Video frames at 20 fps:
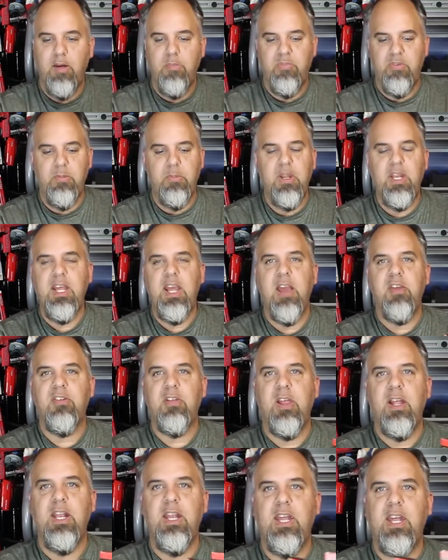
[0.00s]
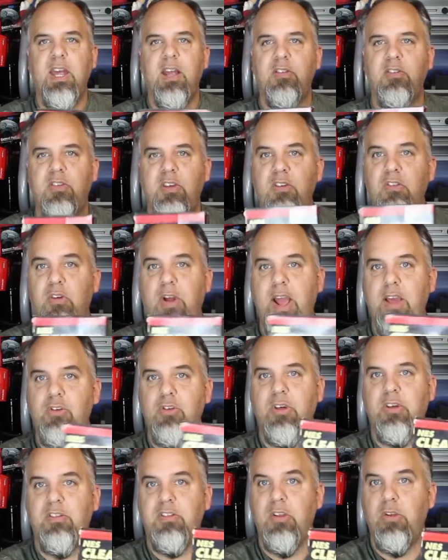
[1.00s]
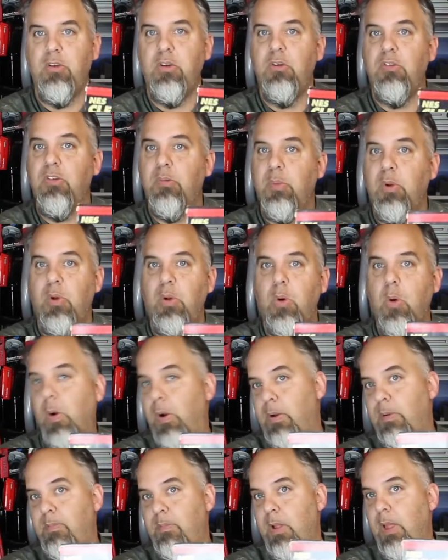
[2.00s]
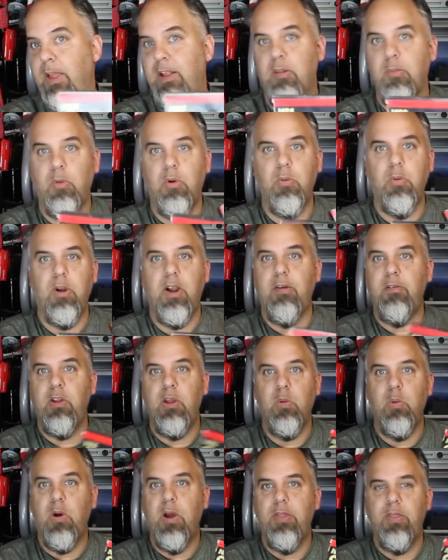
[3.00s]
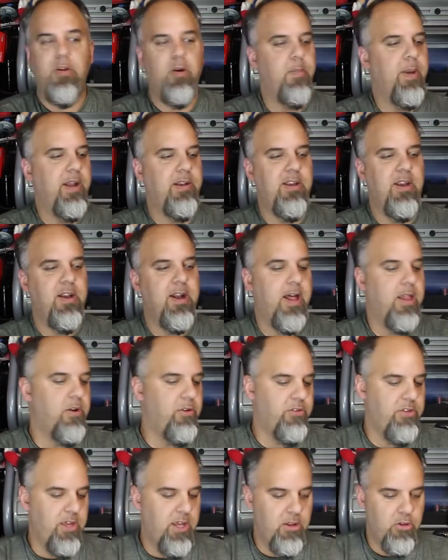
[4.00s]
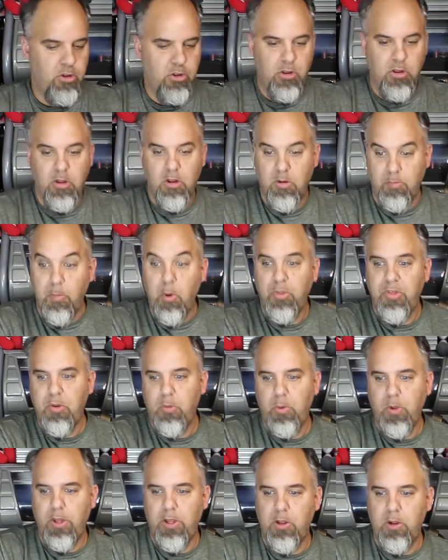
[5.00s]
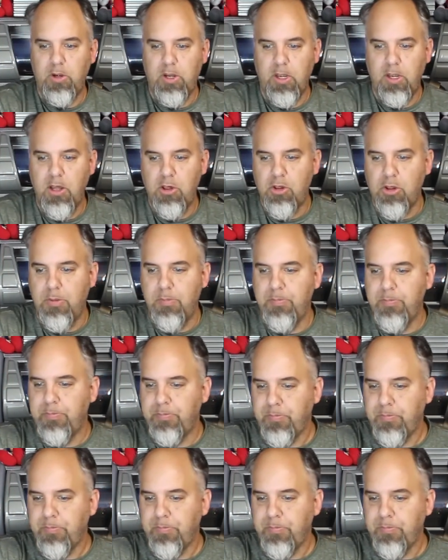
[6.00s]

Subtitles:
Some NES cleaning kits. These are actually still usable or collectible, whatever you want. They're about $10 each, both in really good condition.